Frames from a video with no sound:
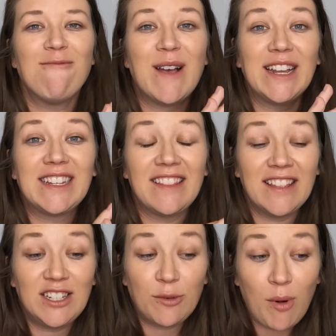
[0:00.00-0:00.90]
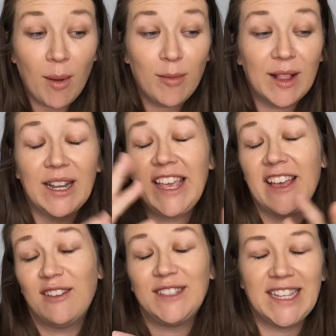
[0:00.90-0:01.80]
but a
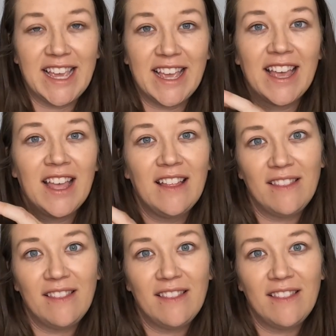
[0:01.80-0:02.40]
probability of seeing